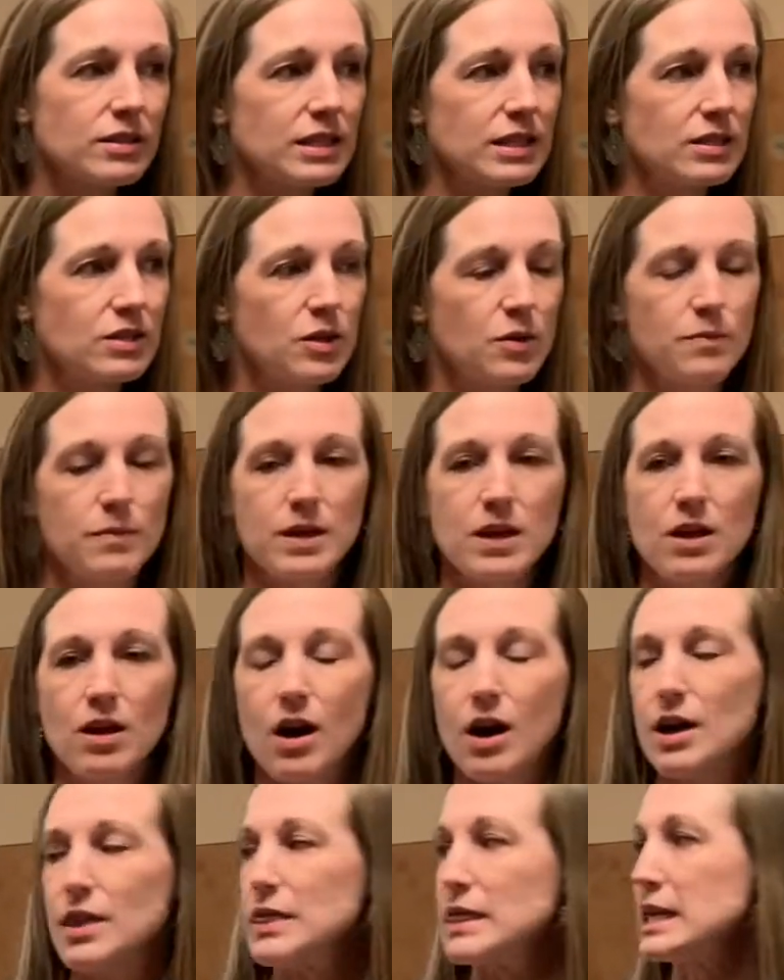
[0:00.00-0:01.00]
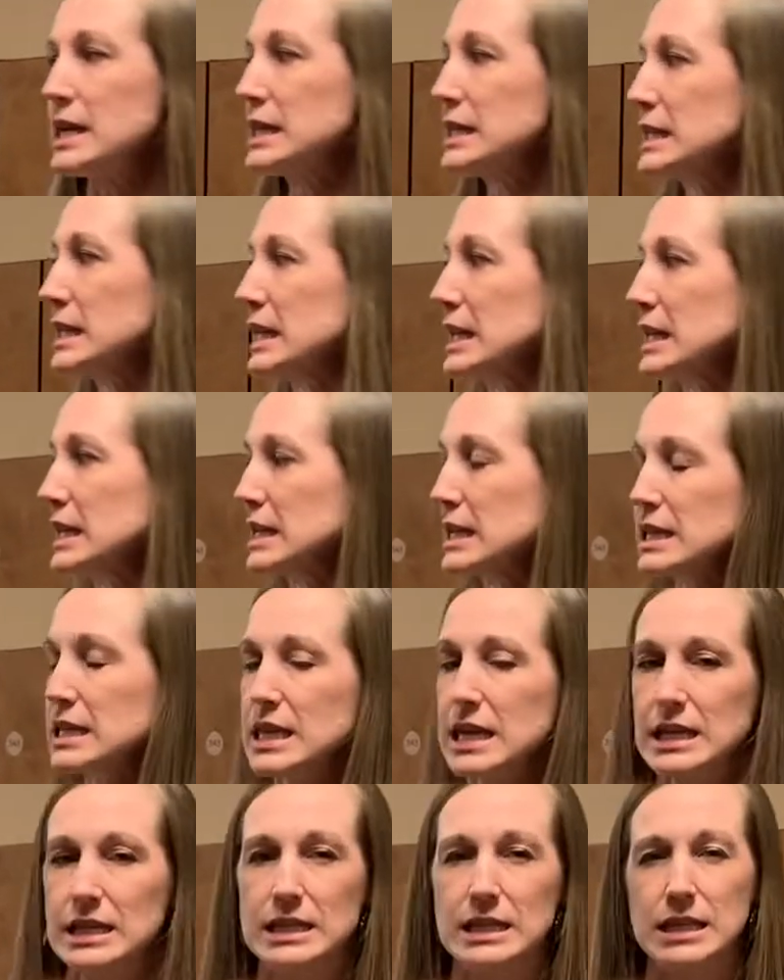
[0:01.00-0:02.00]
And so being on this end,
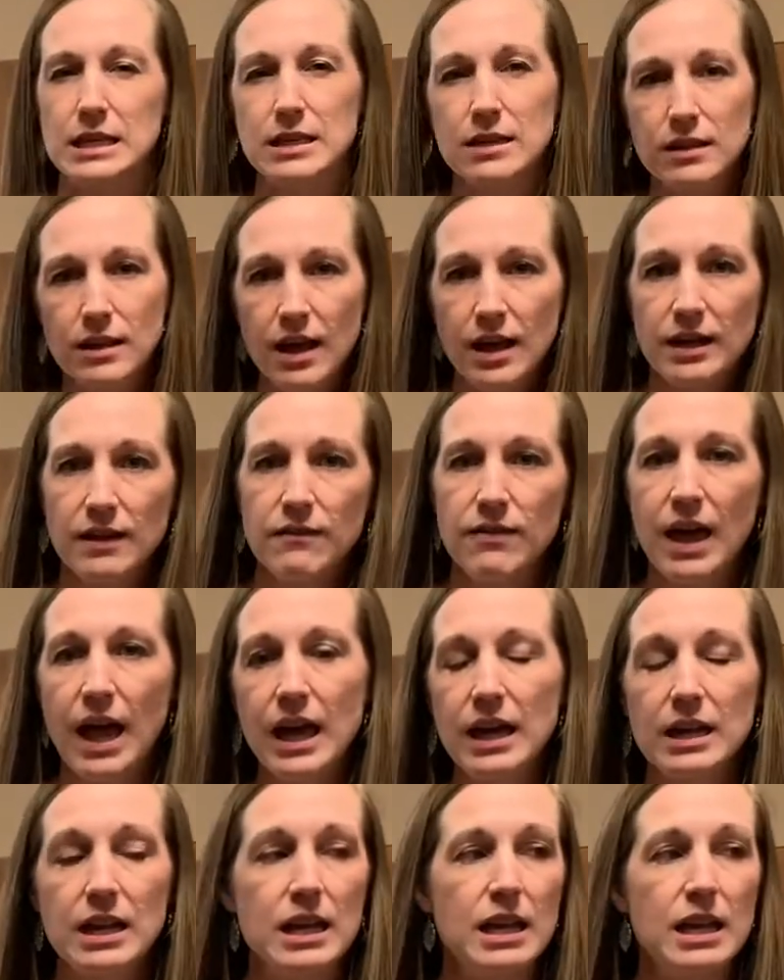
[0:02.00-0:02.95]
they see a lot of that.